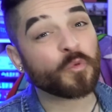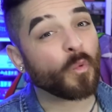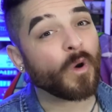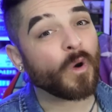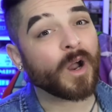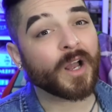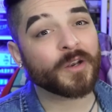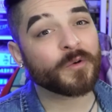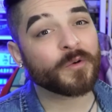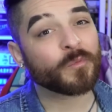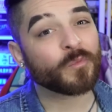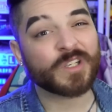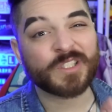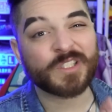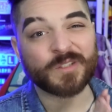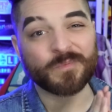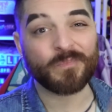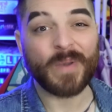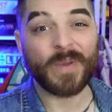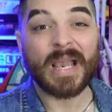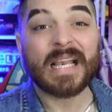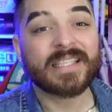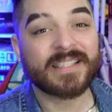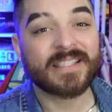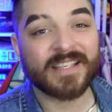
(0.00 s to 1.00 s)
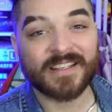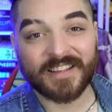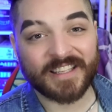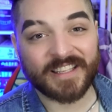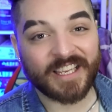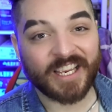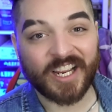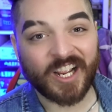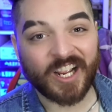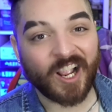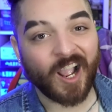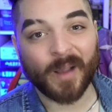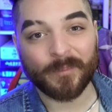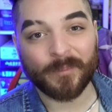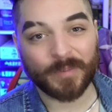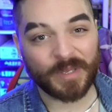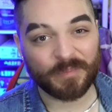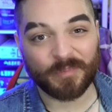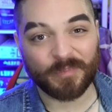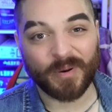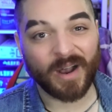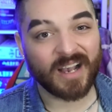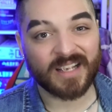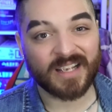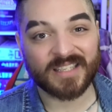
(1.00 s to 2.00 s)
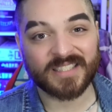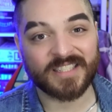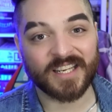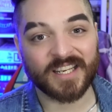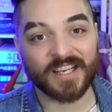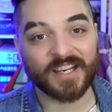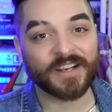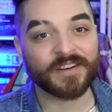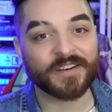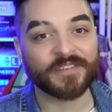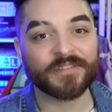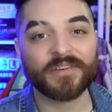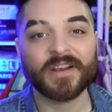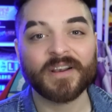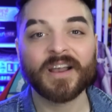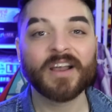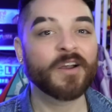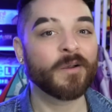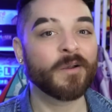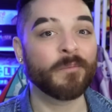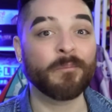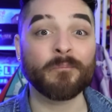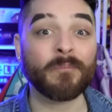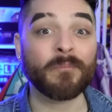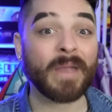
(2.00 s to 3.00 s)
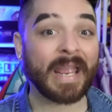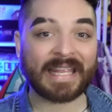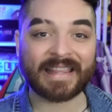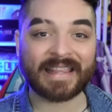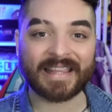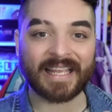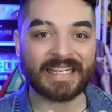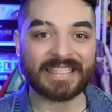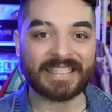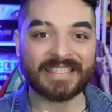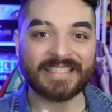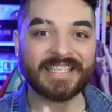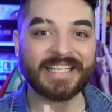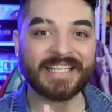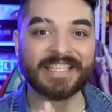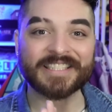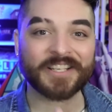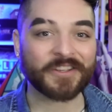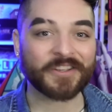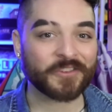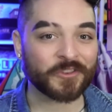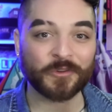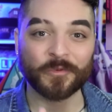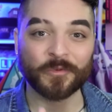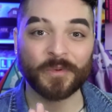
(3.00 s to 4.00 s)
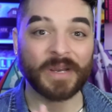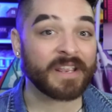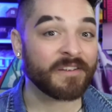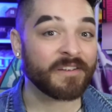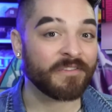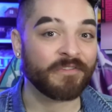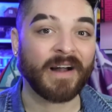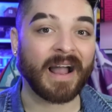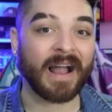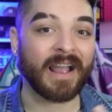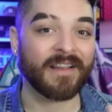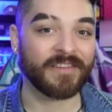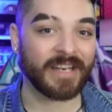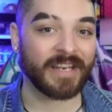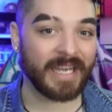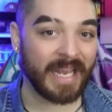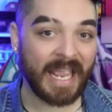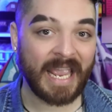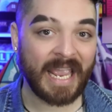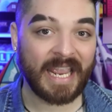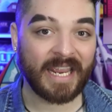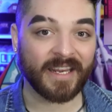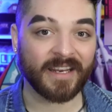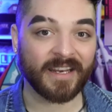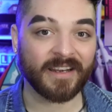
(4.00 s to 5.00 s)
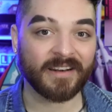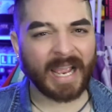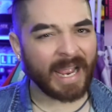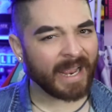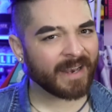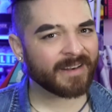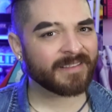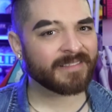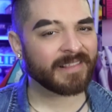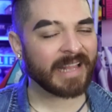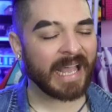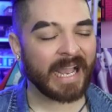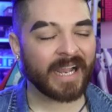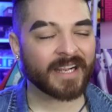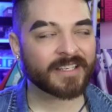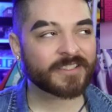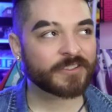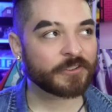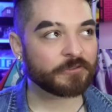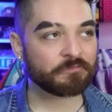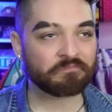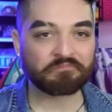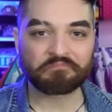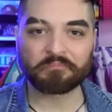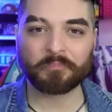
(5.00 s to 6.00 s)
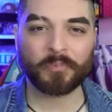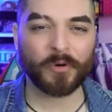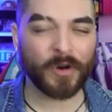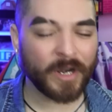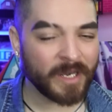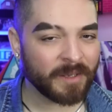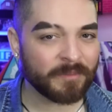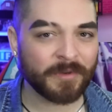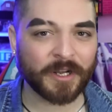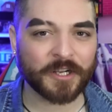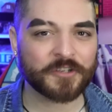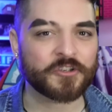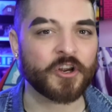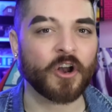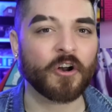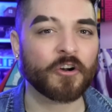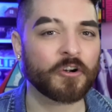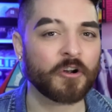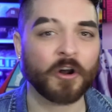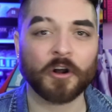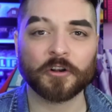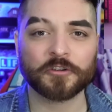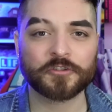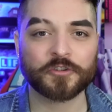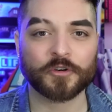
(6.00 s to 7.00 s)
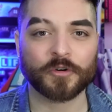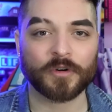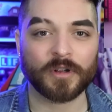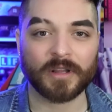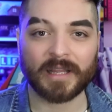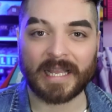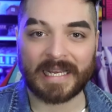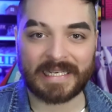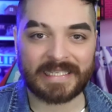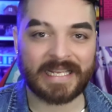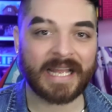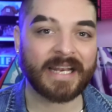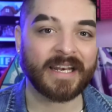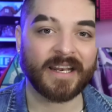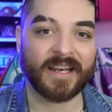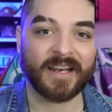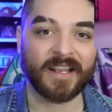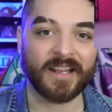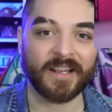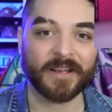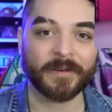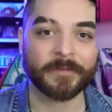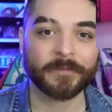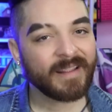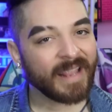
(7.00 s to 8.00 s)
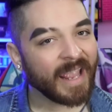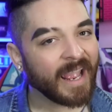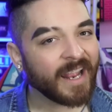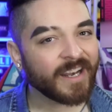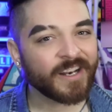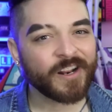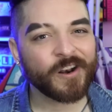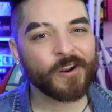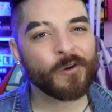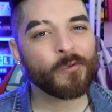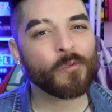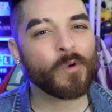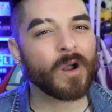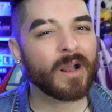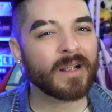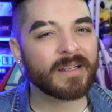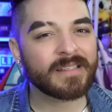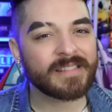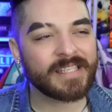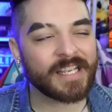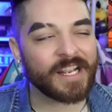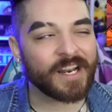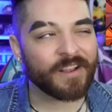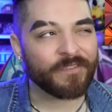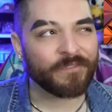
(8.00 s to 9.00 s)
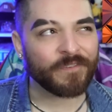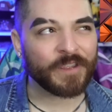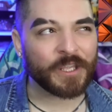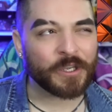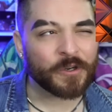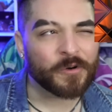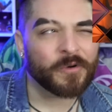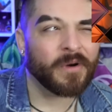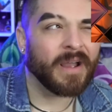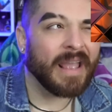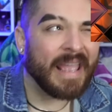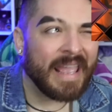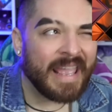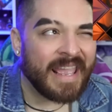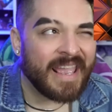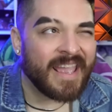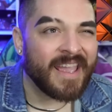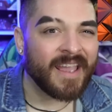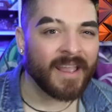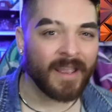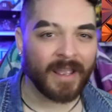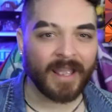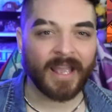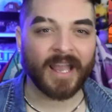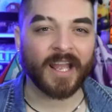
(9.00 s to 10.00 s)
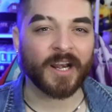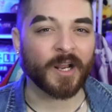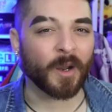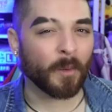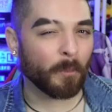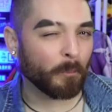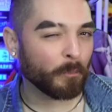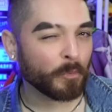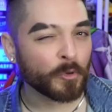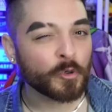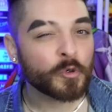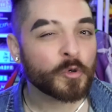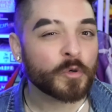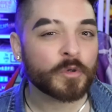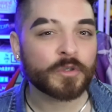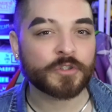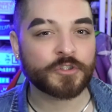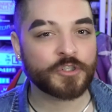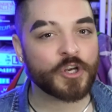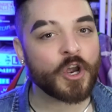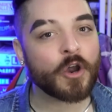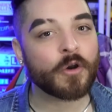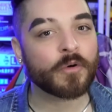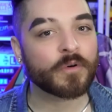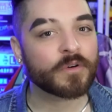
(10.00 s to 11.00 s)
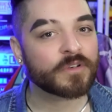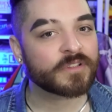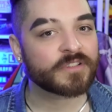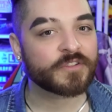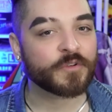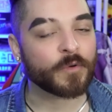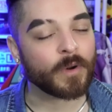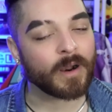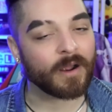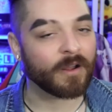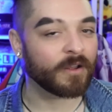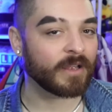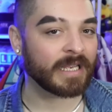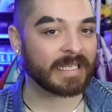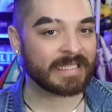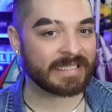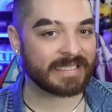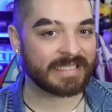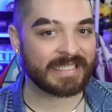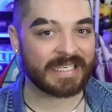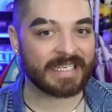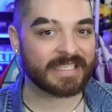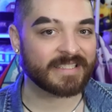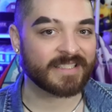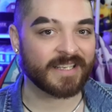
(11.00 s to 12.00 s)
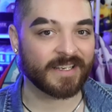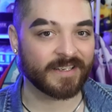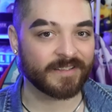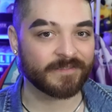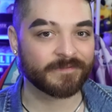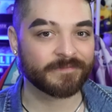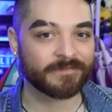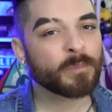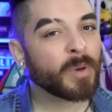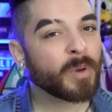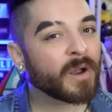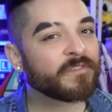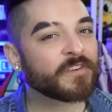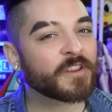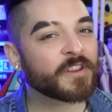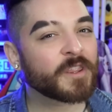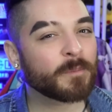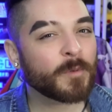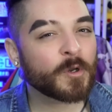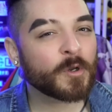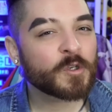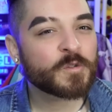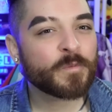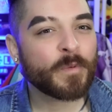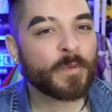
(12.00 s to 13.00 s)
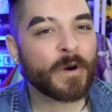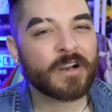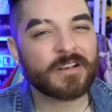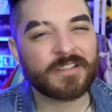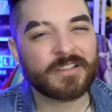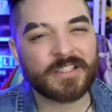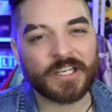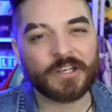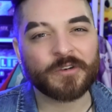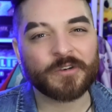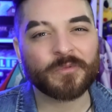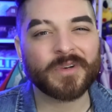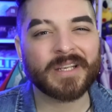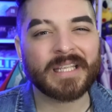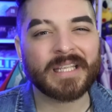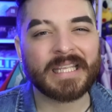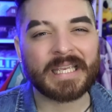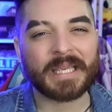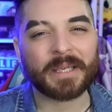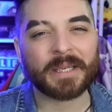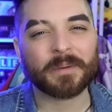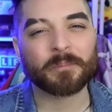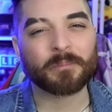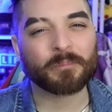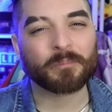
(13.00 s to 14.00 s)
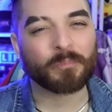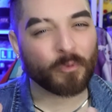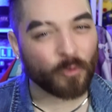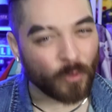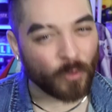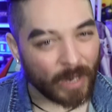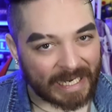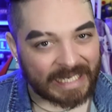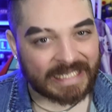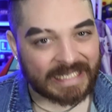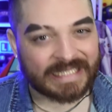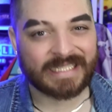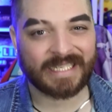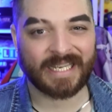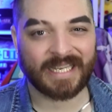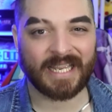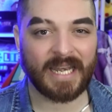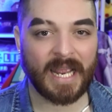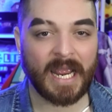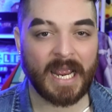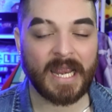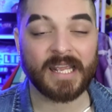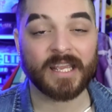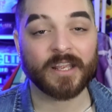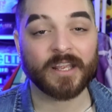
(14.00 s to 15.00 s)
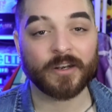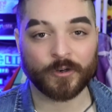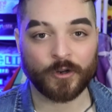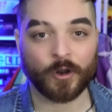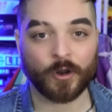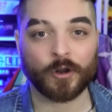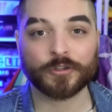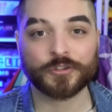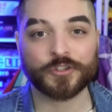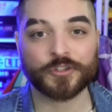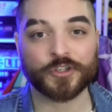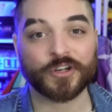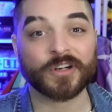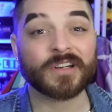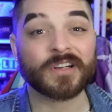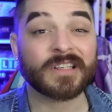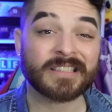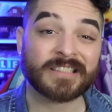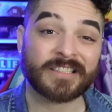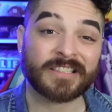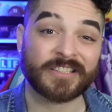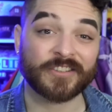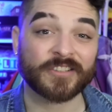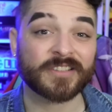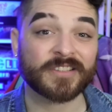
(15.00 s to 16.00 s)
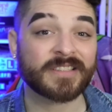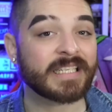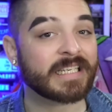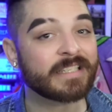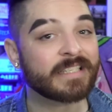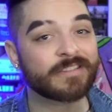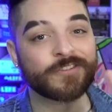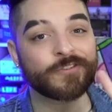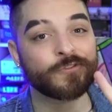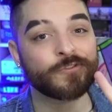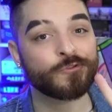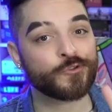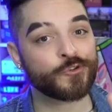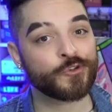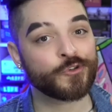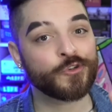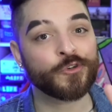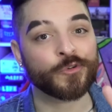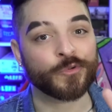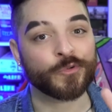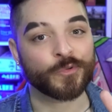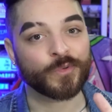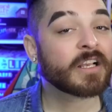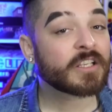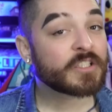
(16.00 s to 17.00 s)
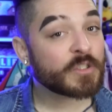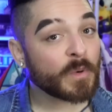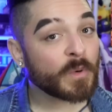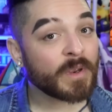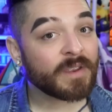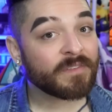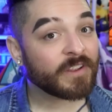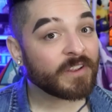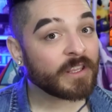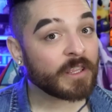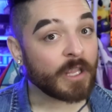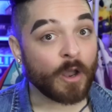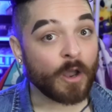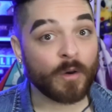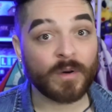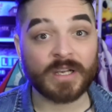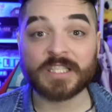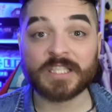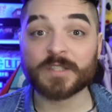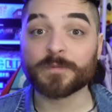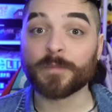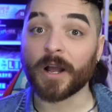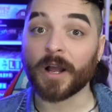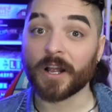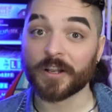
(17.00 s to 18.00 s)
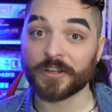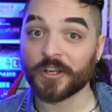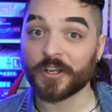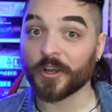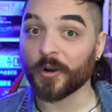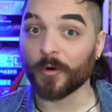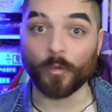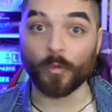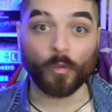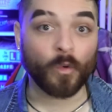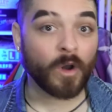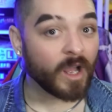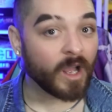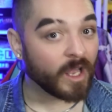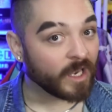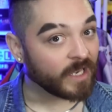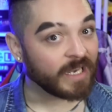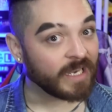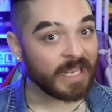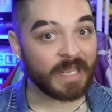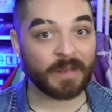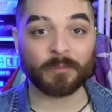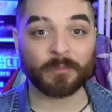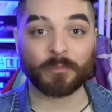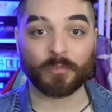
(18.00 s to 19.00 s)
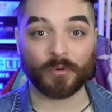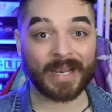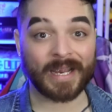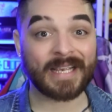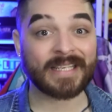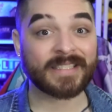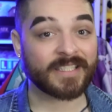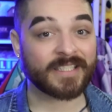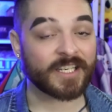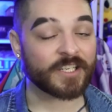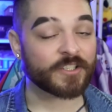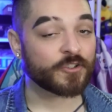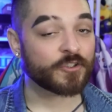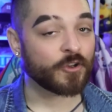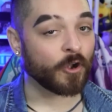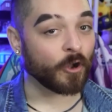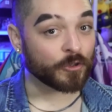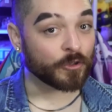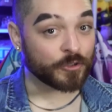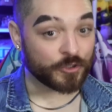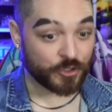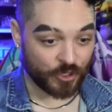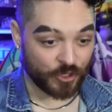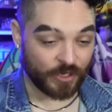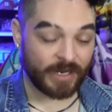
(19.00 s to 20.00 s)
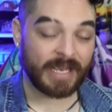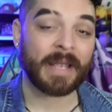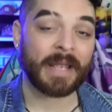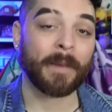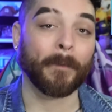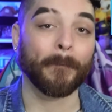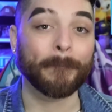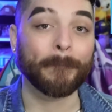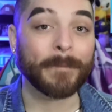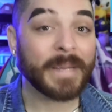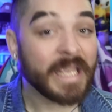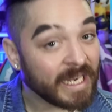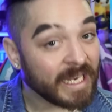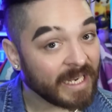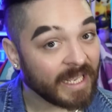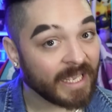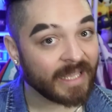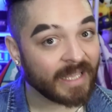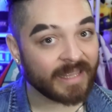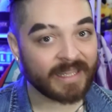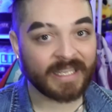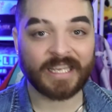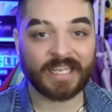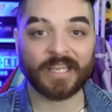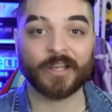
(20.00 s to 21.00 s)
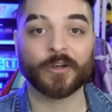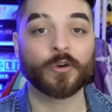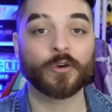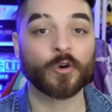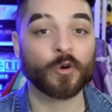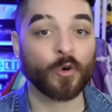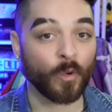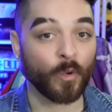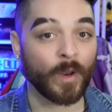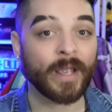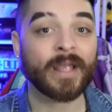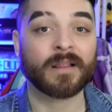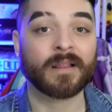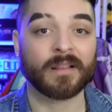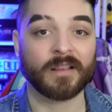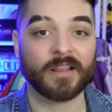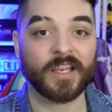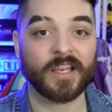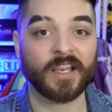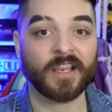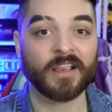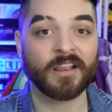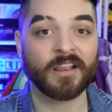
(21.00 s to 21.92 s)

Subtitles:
1 was basically a copy pasta of mainline season 3, 5, and 8, and lacked pretty much all cultural identity. Canada 1 did a few and a boot jokes throughout its season, but for the most part didn't really embrace Canadian culture until season 2. So even though España 1 embraced its culture immediately and quickly,